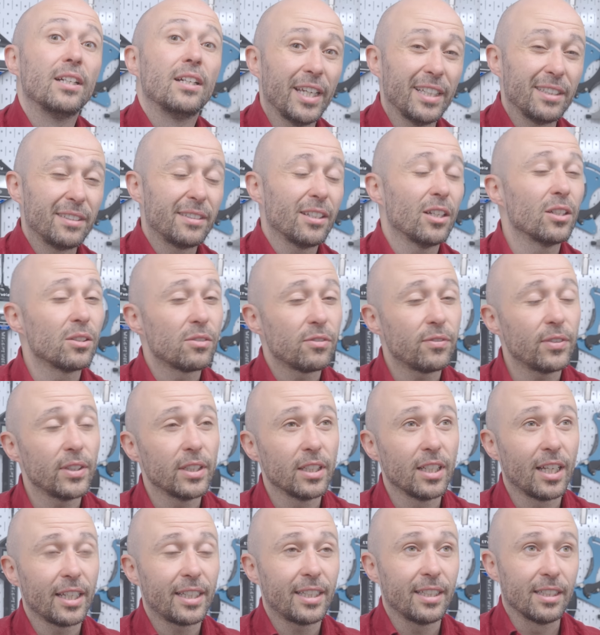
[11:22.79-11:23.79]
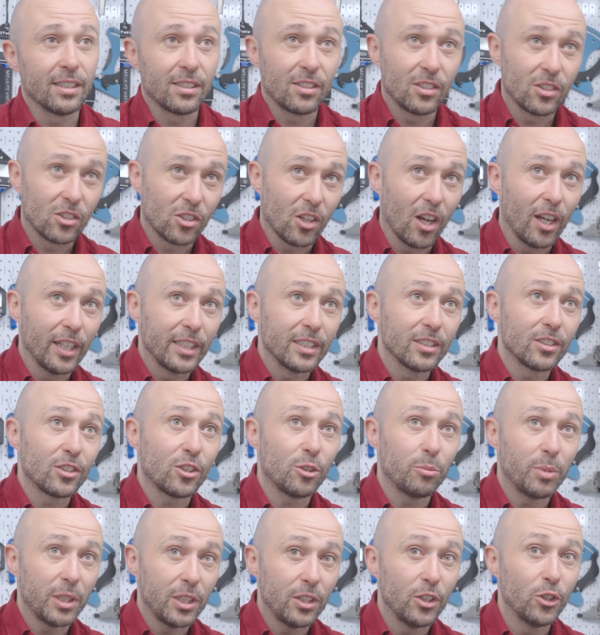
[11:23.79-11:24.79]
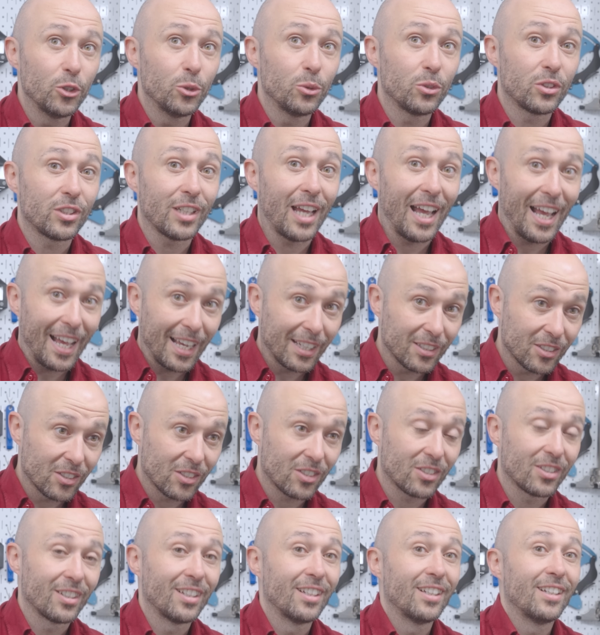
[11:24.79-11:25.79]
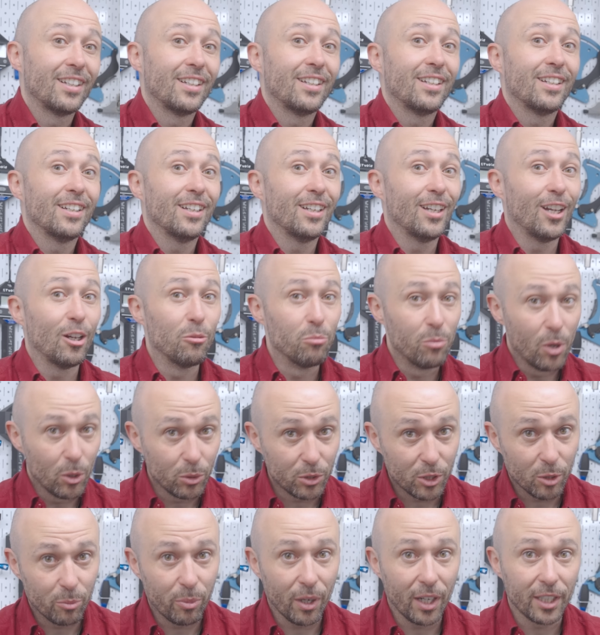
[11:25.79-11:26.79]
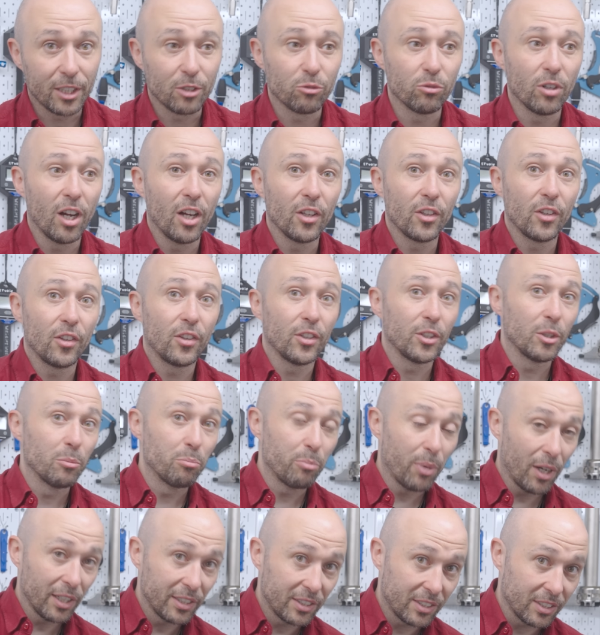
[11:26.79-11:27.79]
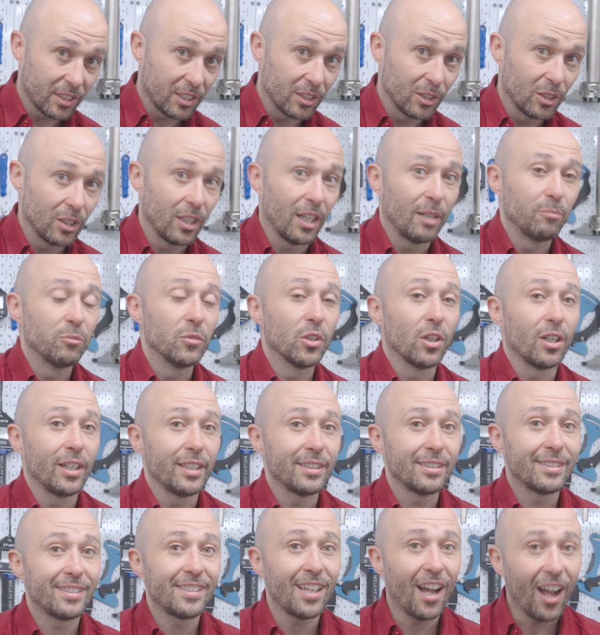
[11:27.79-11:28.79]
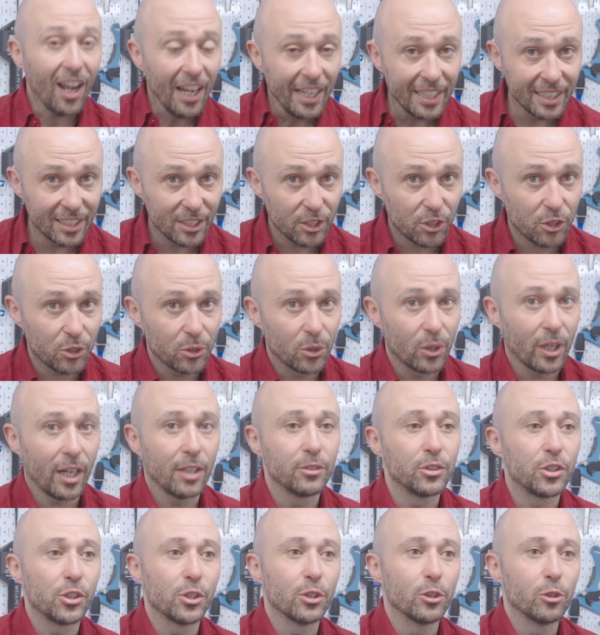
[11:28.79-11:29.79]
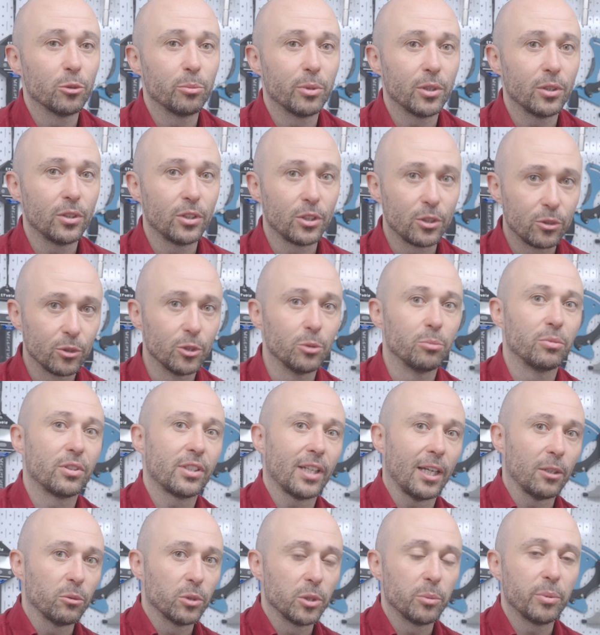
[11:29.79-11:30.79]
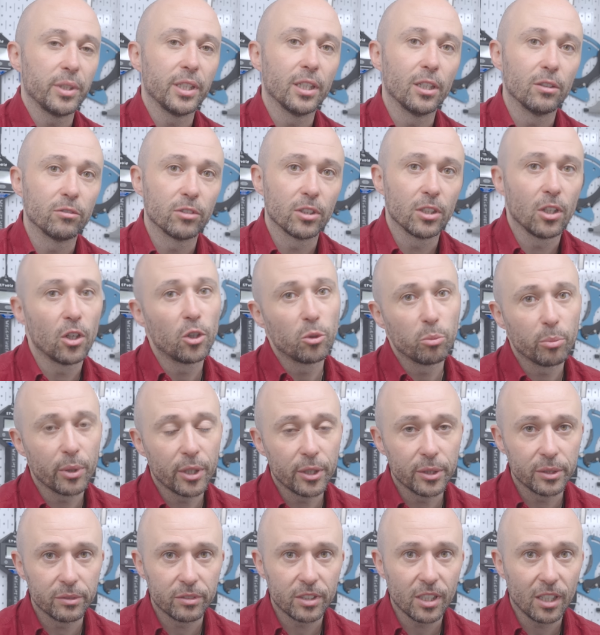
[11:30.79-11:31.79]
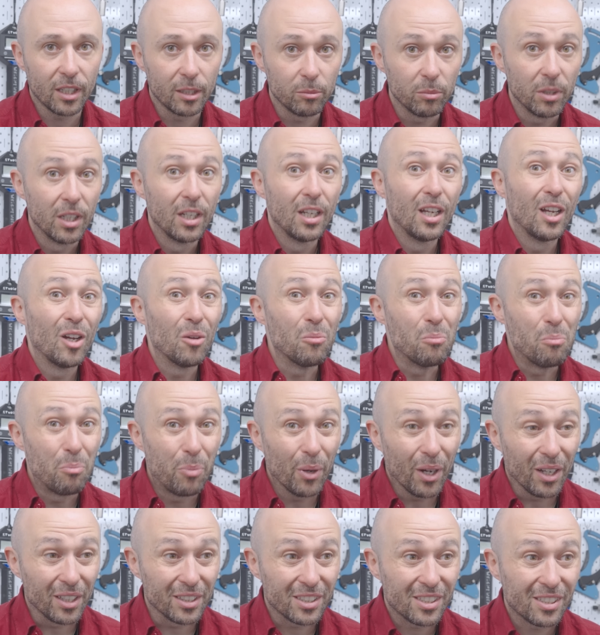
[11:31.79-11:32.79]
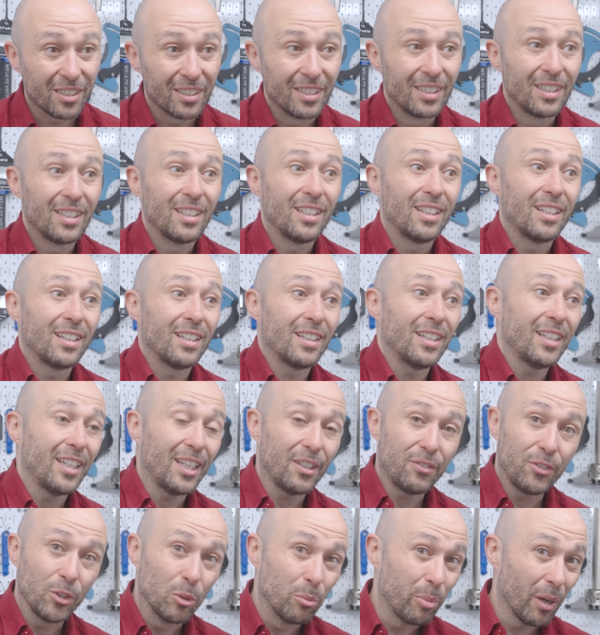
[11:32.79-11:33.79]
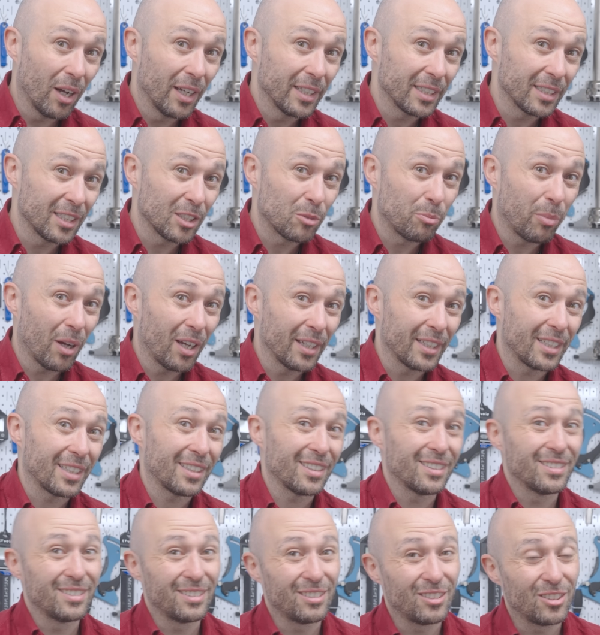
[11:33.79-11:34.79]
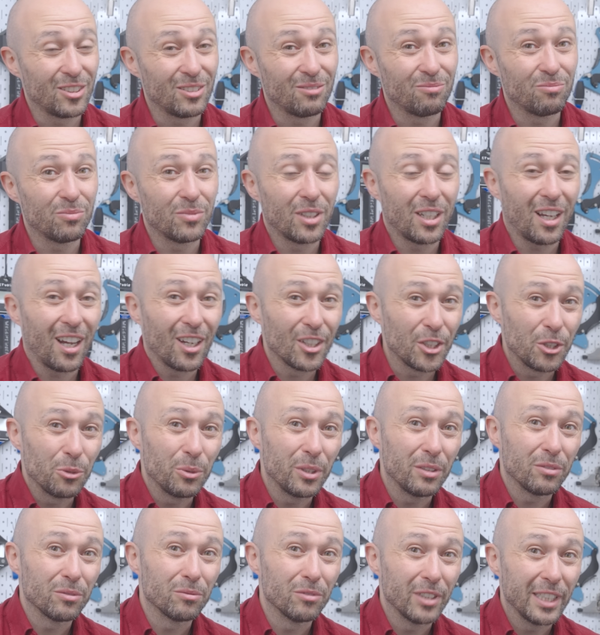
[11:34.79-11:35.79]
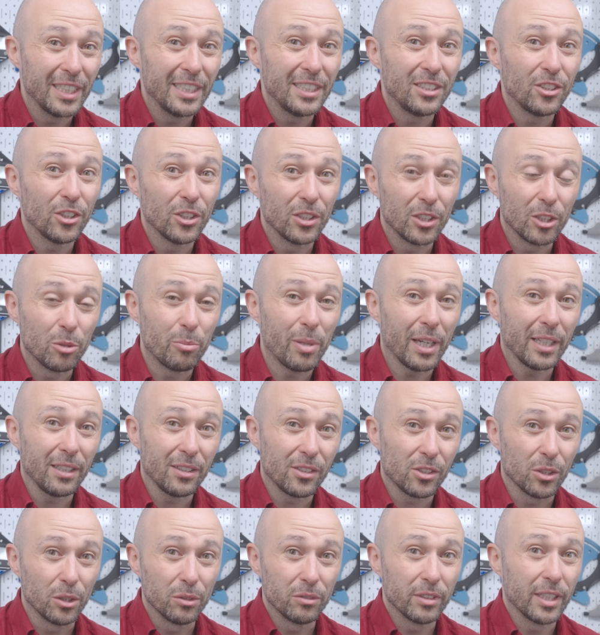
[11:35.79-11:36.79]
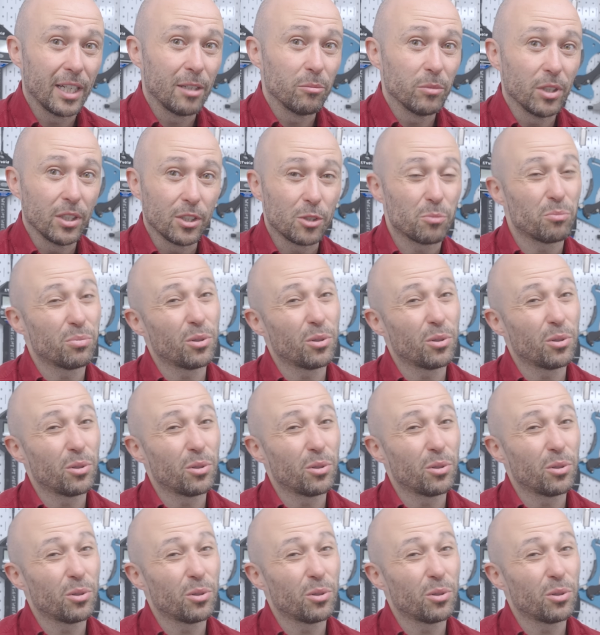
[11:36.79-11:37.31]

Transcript: It does feel like it's designed to be used as a motorbike rather than a bicycle. I'm not entirely sure how durable the group set would be over a long period of time, but if you're buying this bike, are you even really turning the pedals over that much?